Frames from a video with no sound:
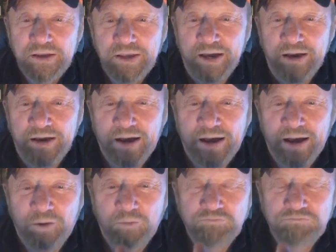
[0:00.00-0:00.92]

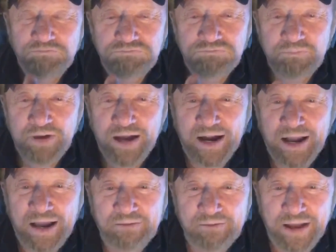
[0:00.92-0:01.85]
Yeah, I
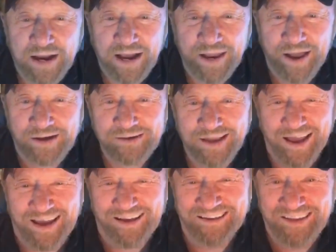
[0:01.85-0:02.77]
got knocked out.
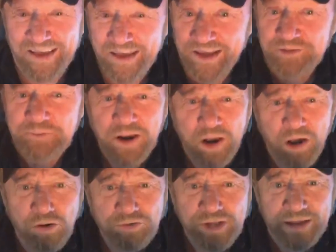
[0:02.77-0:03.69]
It's been a
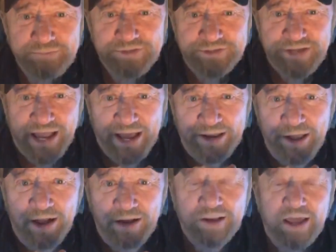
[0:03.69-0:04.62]
long time since I got
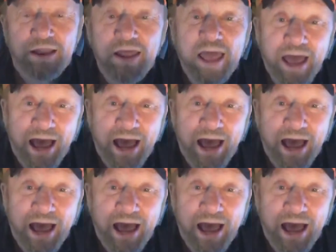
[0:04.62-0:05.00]
knocked out.